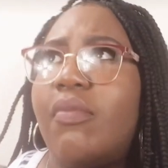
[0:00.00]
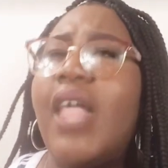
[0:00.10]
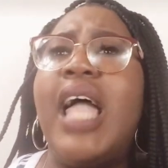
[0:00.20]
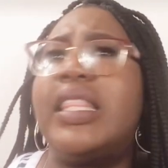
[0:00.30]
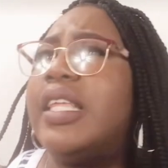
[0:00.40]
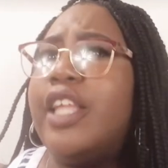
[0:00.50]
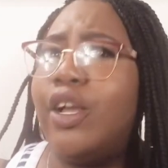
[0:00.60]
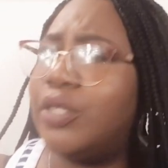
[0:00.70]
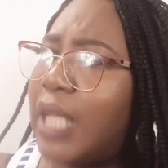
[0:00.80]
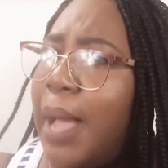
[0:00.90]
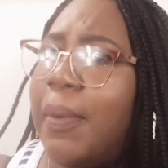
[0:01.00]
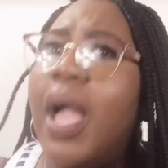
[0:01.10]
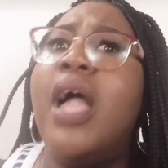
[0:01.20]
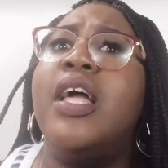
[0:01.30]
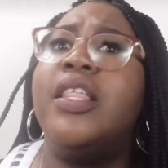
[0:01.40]
at the nail shop,
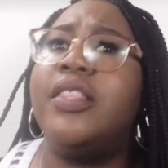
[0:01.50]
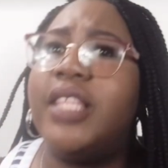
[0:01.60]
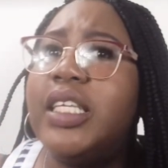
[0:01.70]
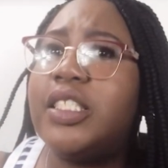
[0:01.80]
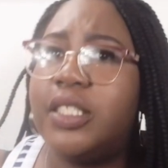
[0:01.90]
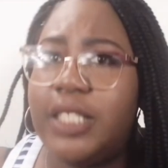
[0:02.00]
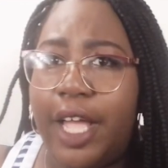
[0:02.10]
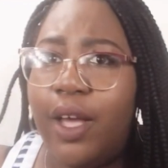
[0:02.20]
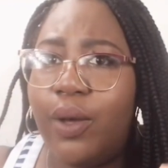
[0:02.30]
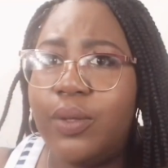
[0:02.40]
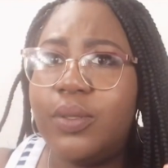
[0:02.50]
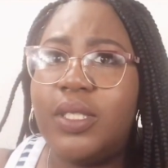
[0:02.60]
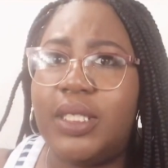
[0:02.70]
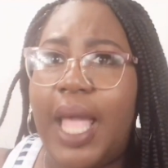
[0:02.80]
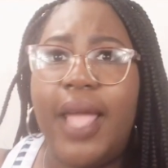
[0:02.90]
this nail
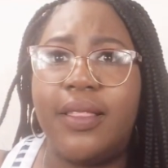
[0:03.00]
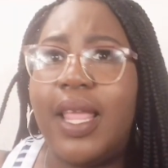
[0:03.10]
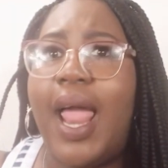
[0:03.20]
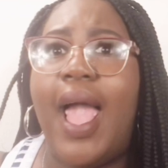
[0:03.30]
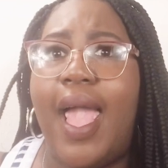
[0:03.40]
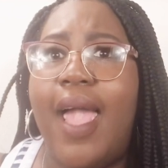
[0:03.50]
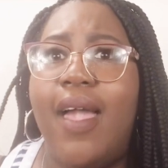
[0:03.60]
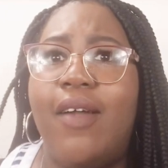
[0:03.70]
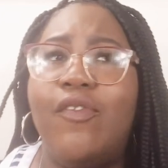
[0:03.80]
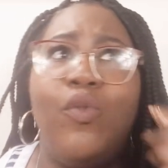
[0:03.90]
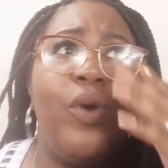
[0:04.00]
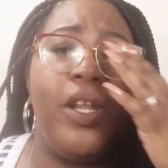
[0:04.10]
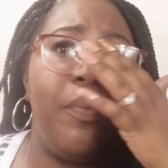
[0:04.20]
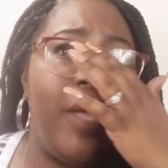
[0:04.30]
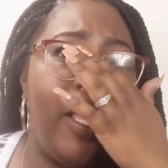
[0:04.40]
set that I have would
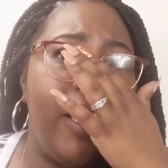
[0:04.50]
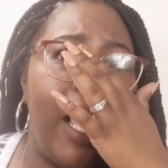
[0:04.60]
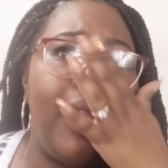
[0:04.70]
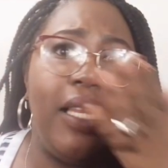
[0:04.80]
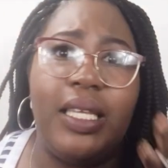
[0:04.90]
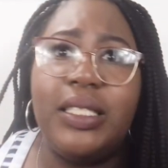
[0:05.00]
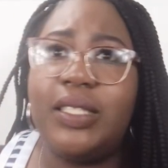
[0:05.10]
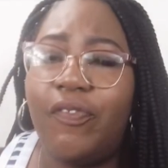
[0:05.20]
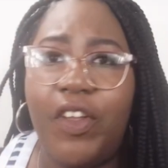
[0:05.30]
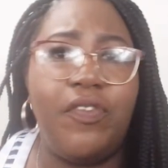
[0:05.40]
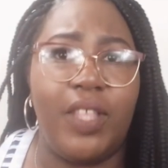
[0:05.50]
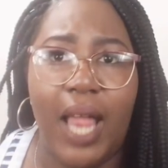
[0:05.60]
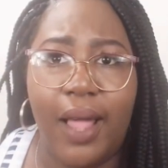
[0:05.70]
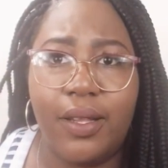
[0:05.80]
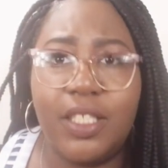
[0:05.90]
have been at least $50,
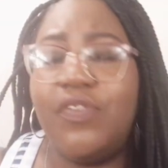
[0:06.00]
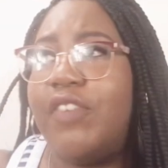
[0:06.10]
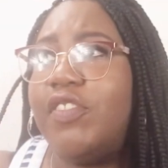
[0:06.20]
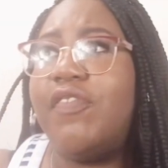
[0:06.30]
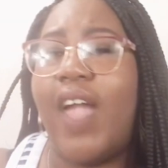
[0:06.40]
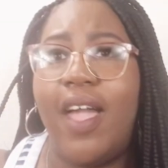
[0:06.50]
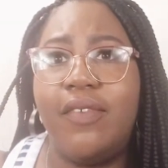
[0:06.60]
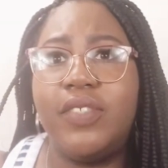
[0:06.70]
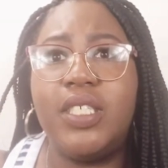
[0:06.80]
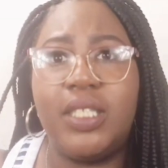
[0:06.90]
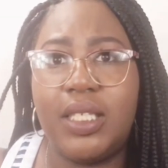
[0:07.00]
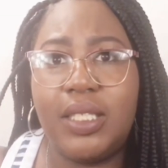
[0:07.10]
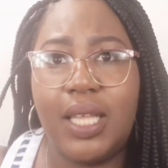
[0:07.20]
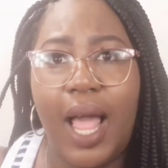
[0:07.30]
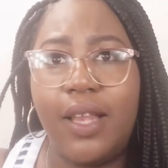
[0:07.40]
$55 to
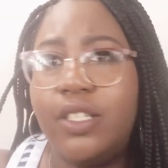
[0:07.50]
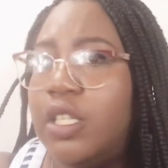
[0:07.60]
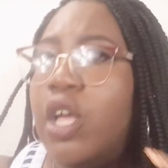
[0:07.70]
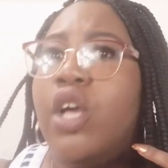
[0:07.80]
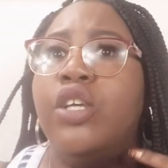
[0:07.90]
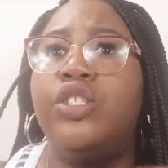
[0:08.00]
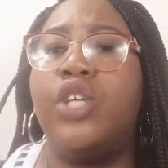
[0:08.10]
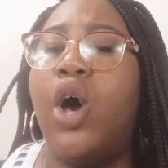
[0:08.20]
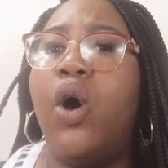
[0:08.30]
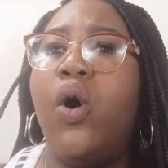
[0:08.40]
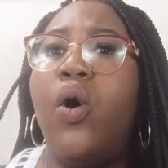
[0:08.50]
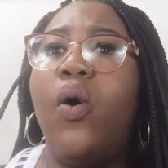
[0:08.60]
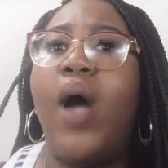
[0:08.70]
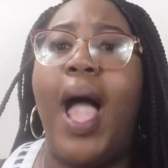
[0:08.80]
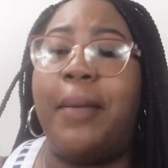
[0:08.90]
$60.
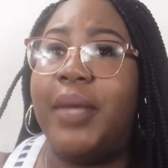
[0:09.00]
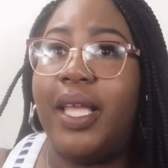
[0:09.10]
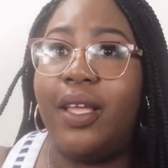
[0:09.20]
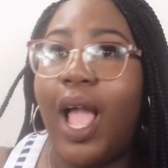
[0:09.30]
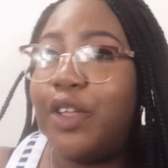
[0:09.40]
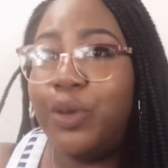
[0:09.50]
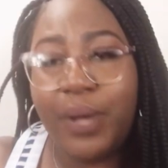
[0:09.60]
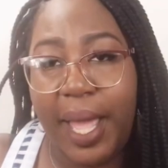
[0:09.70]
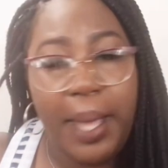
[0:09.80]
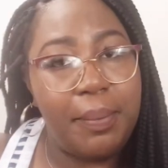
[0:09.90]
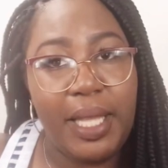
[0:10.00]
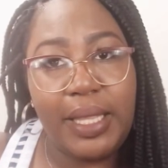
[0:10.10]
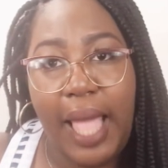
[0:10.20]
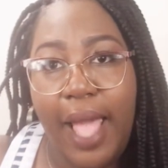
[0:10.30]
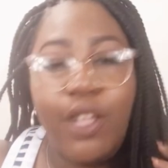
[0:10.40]
So, I mean, you can't beat
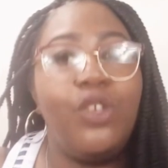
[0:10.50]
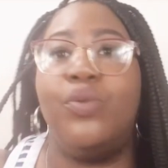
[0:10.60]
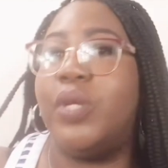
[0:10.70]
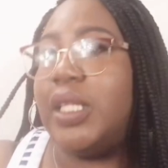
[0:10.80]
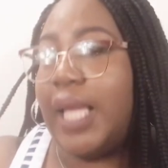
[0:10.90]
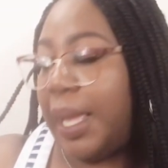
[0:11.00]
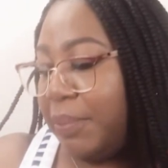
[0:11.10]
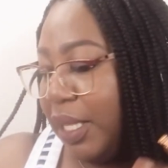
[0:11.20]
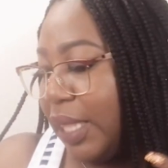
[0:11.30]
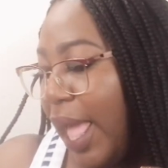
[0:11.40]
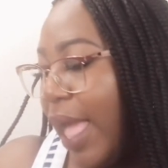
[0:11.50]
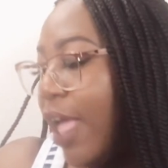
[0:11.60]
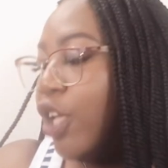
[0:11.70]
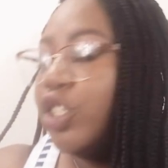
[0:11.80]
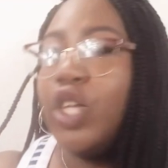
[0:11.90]
that. You really can't beat that.
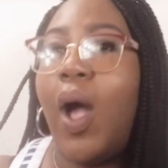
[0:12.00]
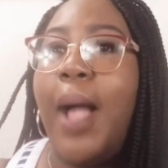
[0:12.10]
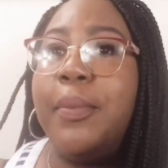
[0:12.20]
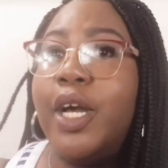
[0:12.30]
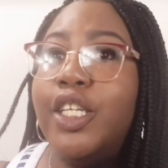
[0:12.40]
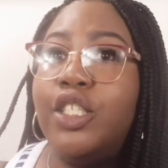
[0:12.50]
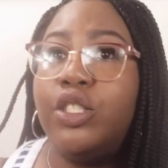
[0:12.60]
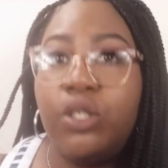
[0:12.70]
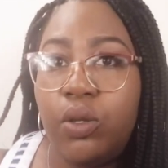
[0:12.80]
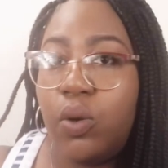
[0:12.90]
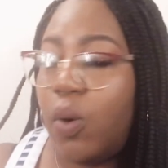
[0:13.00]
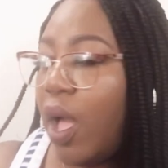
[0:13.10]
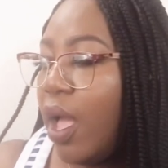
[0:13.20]
So, I'm going to do